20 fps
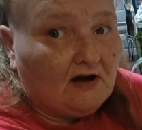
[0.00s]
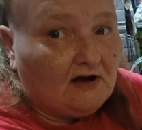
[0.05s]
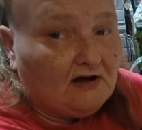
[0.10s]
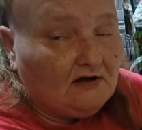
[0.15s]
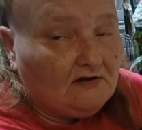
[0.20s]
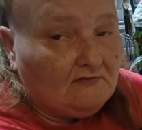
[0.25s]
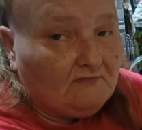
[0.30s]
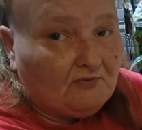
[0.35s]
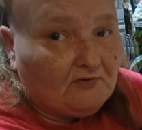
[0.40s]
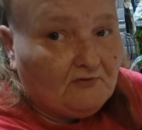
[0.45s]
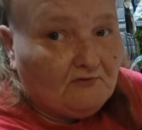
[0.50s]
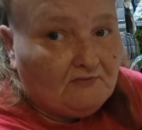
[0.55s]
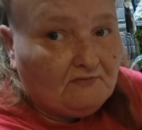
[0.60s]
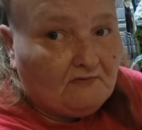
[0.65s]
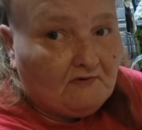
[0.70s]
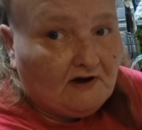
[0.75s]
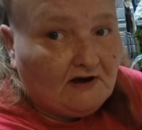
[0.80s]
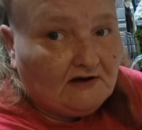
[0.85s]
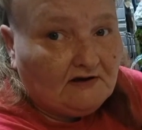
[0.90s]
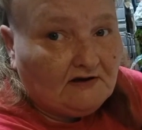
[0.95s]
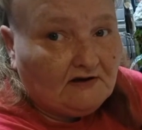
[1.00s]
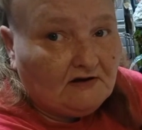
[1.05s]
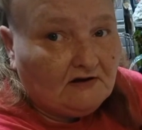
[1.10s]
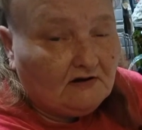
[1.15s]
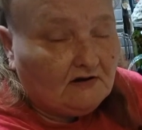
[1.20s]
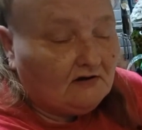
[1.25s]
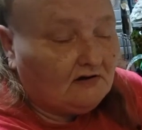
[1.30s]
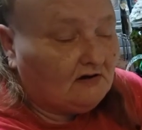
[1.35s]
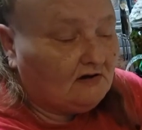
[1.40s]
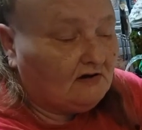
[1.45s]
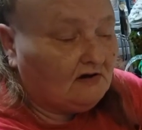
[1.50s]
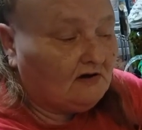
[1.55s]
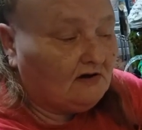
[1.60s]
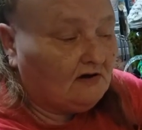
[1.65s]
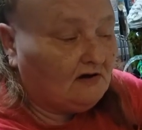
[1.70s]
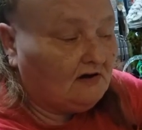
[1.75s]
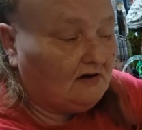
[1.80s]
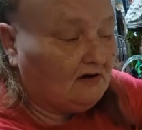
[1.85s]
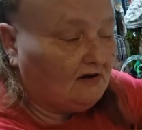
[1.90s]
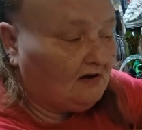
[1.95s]
80 proof vodka,
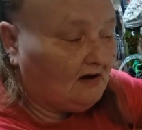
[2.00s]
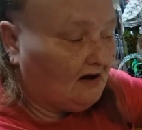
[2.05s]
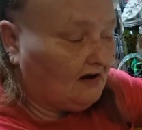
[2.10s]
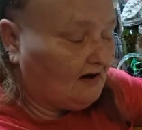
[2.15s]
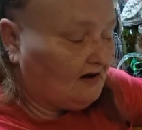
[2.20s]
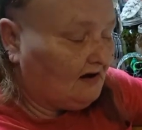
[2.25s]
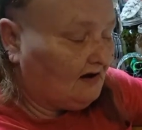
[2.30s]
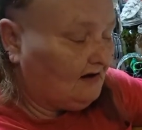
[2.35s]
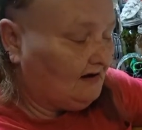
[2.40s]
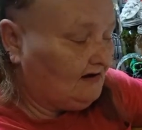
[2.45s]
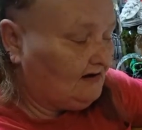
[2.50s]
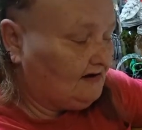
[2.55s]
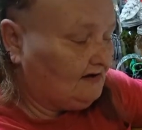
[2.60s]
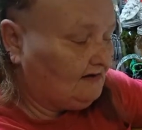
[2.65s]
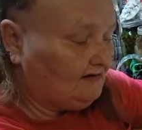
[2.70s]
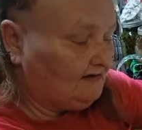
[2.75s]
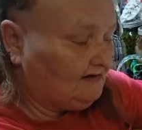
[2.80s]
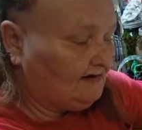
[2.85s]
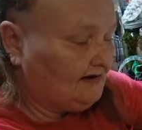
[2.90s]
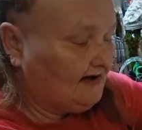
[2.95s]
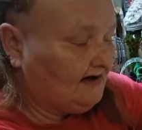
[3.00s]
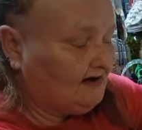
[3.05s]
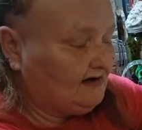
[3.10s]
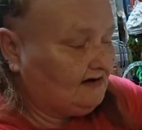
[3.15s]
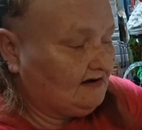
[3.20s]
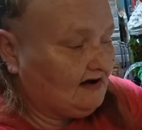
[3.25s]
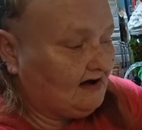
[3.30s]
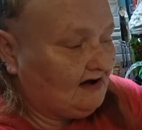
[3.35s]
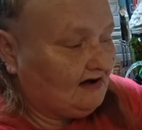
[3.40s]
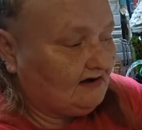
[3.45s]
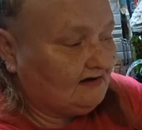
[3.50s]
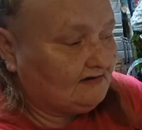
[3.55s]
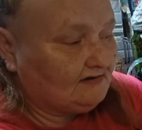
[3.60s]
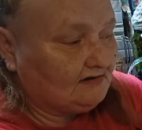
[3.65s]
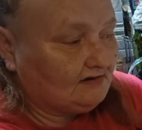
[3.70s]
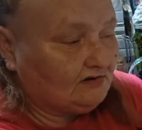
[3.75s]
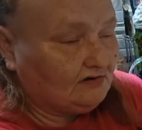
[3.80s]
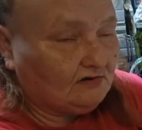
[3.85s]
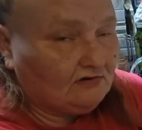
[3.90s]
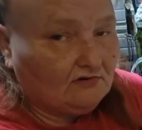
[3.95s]
a clean, sanitized
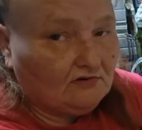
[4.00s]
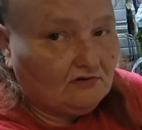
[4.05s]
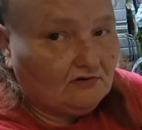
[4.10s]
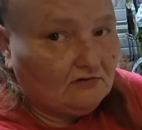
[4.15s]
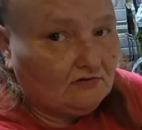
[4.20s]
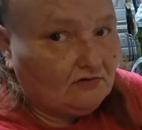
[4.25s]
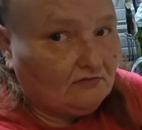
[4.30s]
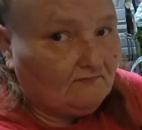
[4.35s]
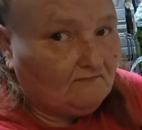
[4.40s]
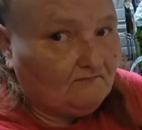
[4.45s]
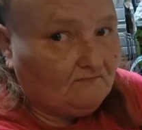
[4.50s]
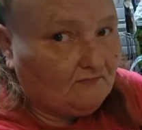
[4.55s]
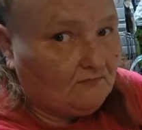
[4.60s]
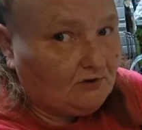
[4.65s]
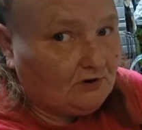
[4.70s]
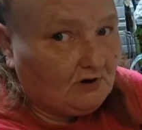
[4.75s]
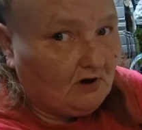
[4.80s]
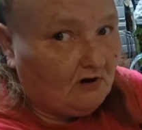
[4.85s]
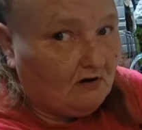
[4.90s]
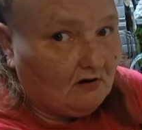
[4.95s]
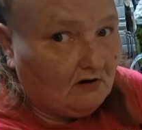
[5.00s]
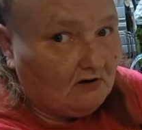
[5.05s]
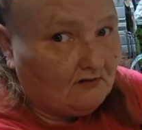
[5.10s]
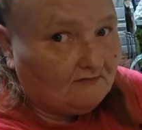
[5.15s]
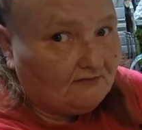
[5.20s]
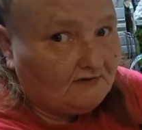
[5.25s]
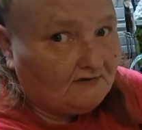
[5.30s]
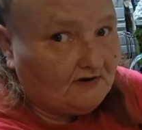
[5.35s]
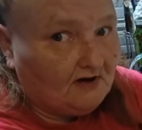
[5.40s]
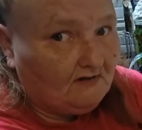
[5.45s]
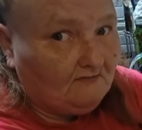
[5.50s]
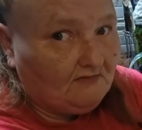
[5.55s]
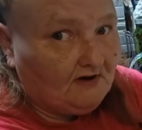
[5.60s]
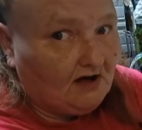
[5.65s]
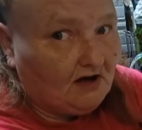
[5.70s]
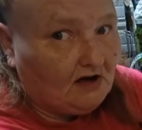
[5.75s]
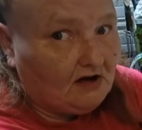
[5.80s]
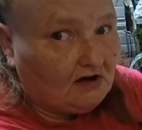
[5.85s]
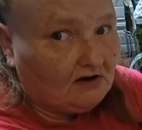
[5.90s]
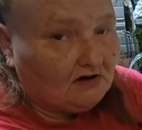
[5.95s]
jar of some
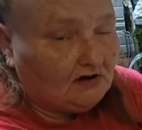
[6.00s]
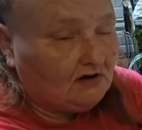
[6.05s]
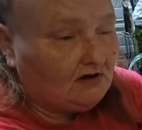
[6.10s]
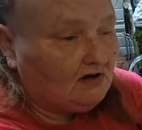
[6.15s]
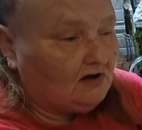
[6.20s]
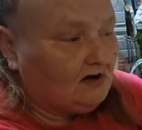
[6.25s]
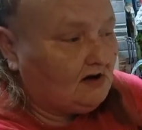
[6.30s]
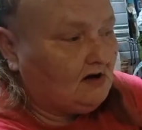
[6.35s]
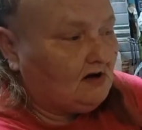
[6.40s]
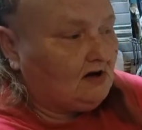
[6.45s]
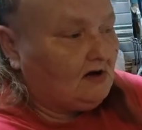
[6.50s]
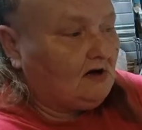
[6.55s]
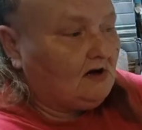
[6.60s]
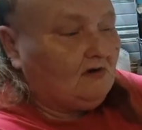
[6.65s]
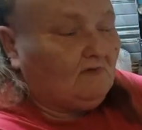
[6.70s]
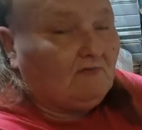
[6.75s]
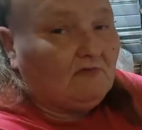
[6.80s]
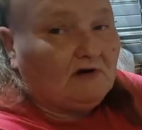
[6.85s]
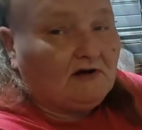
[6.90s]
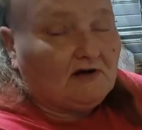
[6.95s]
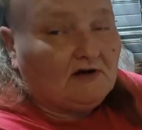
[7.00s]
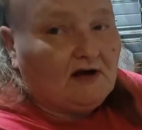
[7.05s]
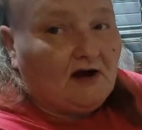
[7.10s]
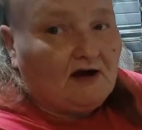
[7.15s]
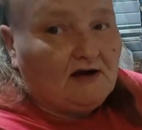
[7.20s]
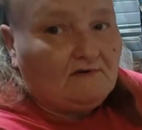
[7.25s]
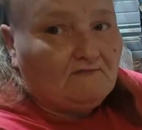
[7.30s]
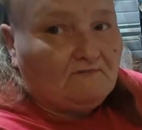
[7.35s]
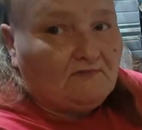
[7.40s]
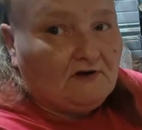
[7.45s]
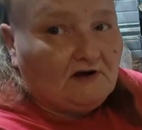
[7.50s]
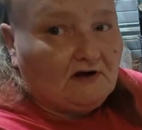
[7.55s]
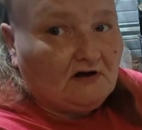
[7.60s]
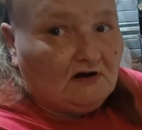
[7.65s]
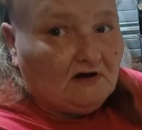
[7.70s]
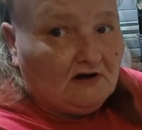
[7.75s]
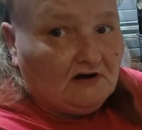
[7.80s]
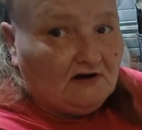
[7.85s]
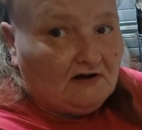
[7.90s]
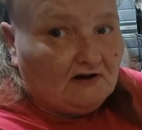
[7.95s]
kind with a tight fitting
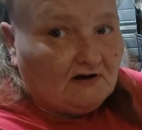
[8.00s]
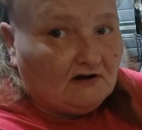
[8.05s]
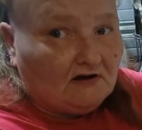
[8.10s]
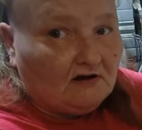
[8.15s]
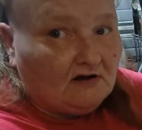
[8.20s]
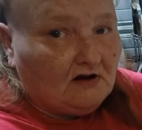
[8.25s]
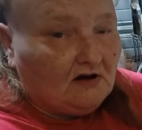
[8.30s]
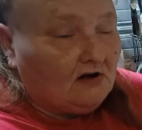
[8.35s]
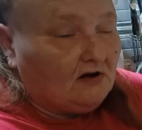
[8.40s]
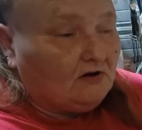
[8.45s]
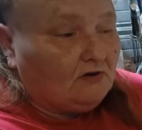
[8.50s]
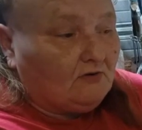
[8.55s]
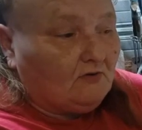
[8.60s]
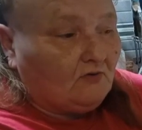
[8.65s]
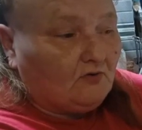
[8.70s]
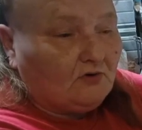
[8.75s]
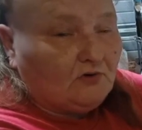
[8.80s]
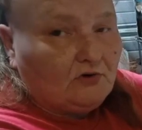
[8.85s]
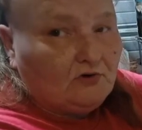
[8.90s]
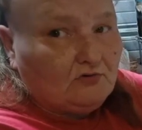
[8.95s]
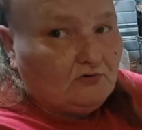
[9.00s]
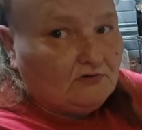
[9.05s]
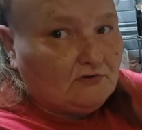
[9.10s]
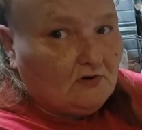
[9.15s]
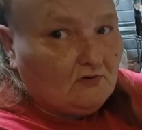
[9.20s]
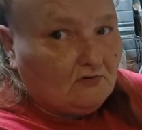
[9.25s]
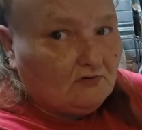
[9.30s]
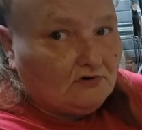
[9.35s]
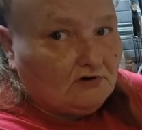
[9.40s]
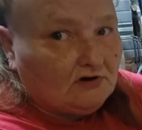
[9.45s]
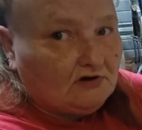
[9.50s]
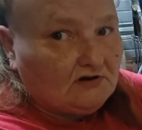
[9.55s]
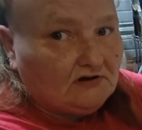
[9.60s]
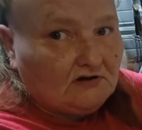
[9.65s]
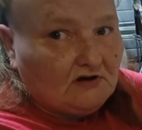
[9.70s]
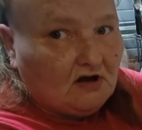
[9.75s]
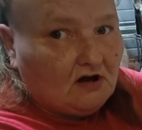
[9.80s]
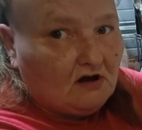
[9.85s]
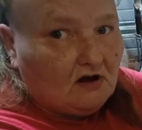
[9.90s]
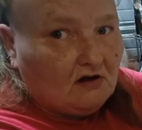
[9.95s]
lid. You don't want to use no
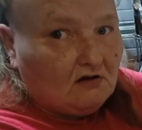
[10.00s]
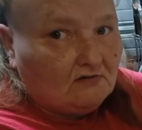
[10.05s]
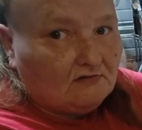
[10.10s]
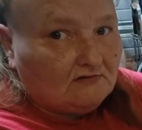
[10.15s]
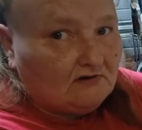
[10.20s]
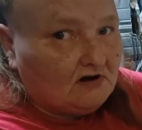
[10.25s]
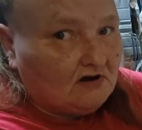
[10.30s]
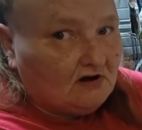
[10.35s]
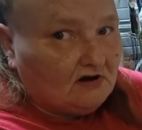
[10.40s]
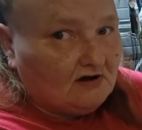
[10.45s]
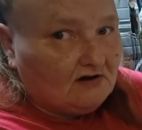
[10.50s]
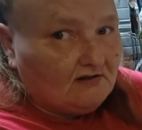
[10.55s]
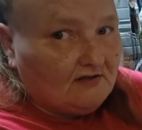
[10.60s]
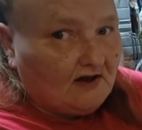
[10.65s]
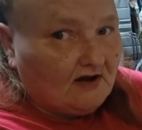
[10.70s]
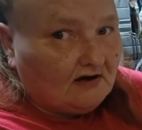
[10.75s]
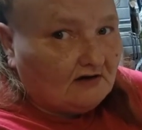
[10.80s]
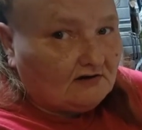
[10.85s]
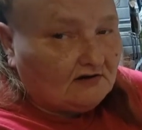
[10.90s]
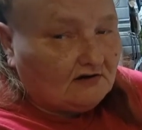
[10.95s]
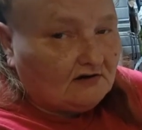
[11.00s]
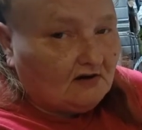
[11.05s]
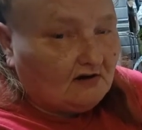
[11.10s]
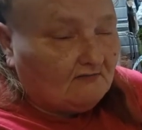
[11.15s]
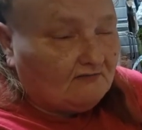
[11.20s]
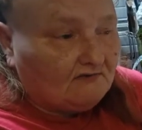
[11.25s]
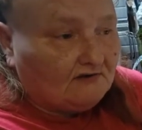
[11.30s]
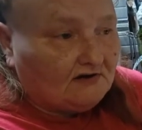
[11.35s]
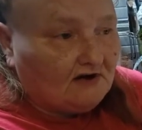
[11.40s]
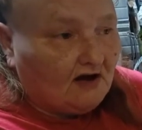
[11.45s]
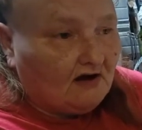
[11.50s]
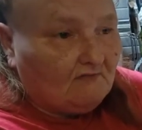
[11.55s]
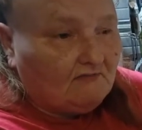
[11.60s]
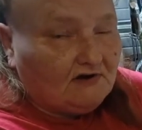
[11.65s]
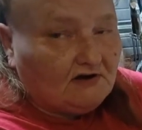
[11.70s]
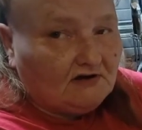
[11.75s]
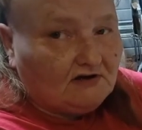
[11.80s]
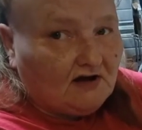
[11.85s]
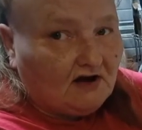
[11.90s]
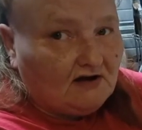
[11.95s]
cheesecloth, none of that stuff. It's got to
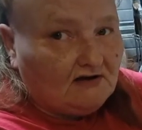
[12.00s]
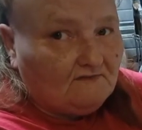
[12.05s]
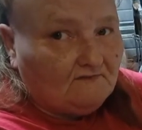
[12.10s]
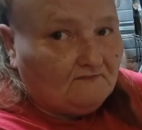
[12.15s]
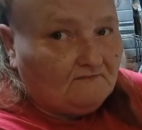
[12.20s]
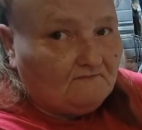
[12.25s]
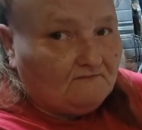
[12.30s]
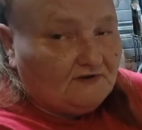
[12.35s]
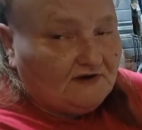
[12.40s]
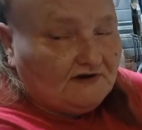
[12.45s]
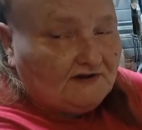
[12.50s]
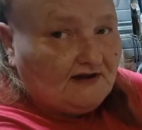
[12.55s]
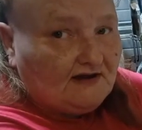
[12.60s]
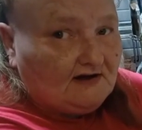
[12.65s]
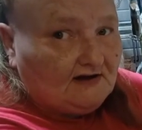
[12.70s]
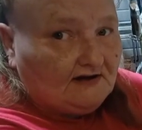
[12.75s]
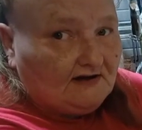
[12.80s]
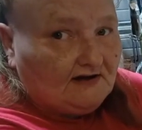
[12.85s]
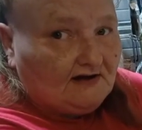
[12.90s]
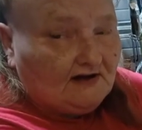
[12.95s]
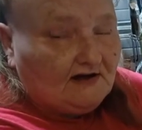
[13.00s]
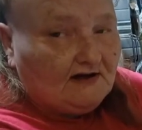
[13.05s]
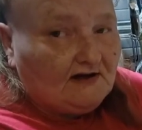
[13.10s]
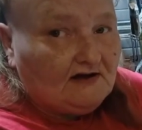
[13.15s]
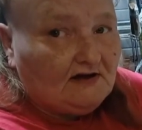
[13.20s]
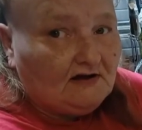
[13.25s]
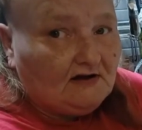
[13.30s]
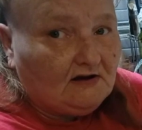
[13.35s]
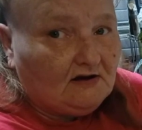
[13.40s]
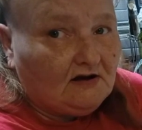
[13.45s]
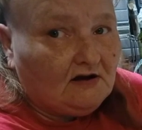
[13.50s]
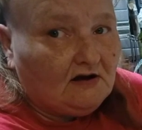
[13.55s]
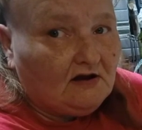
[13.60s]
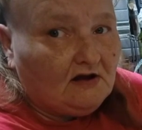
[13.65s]
be a tight sealing lid.